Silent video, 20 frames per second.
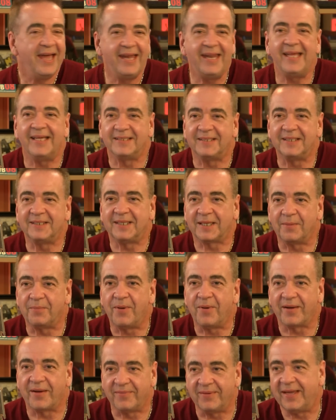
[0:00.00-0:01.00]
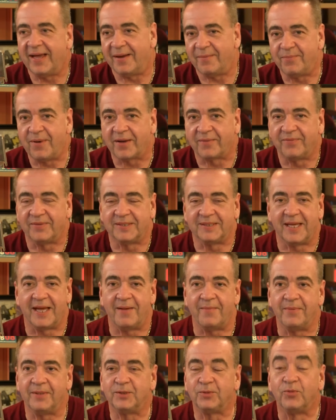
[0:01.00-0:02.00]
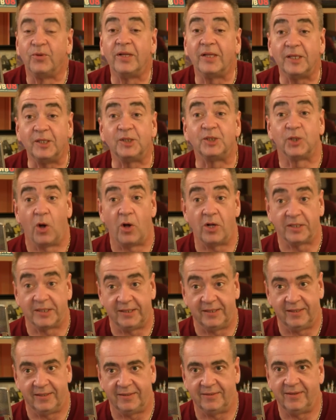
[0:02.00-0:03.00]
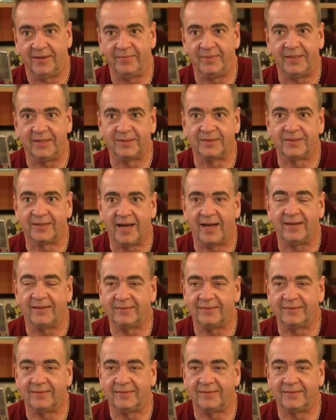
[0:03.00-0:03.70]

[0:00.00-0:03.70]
It is. It's like a breakfast ham. It's really salty though. I mean, it's got,